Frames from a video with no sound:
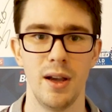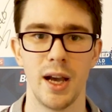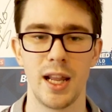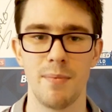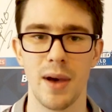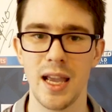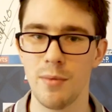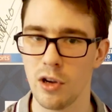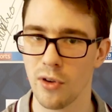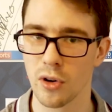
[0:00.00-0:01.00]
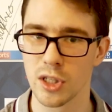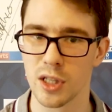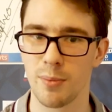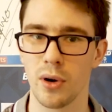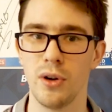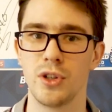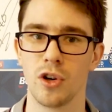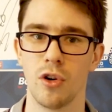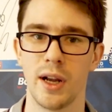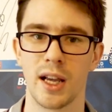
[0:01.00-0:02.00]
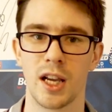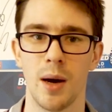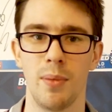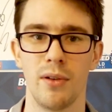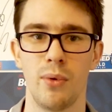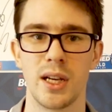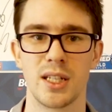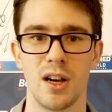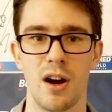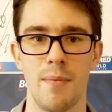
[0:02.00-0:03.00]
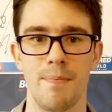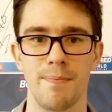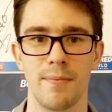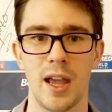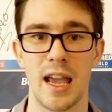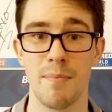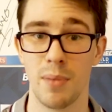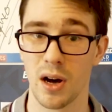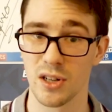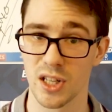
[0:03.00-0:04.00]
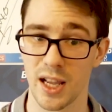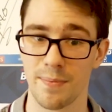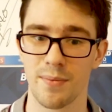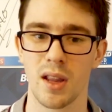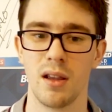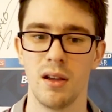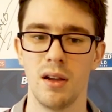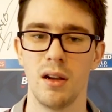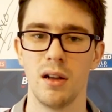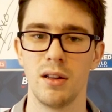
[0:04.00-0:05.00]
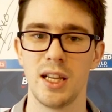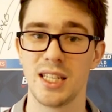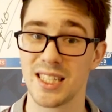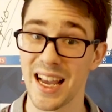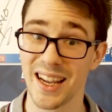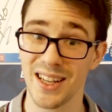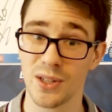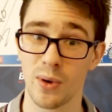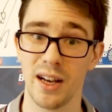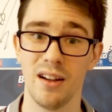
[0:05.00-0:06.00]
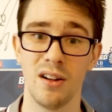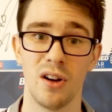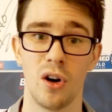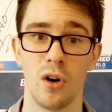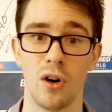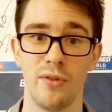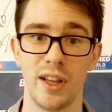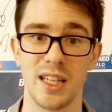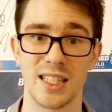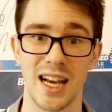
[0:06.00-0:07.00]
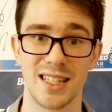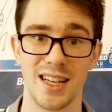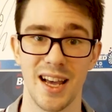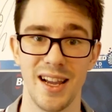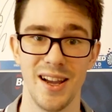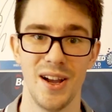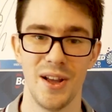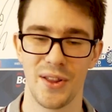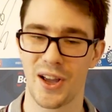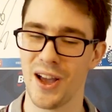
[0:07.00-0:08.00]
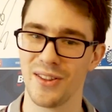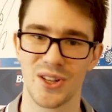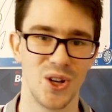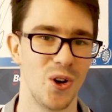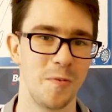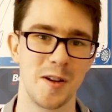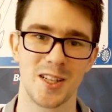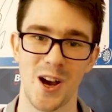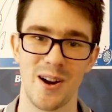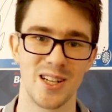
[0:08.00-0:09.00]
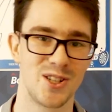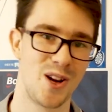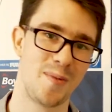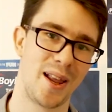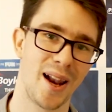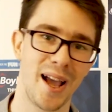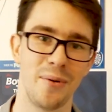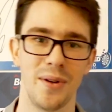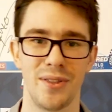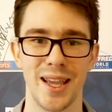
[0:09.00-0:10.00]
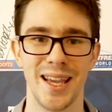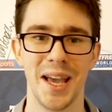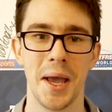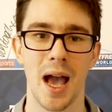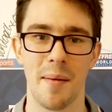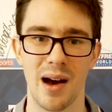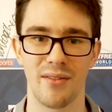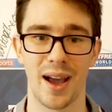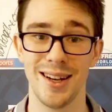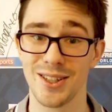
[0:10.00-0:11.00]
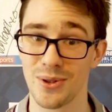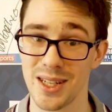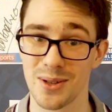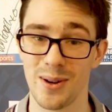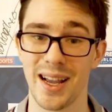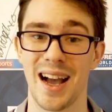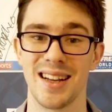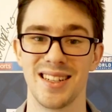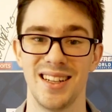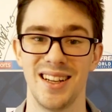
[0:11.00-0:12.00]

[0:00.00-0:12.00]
And he may move on to the Pro Tour in a couple of weeks' time in Barnsley. The second winner on the Saturday, the tournament's going extremely late with the amount of entries we had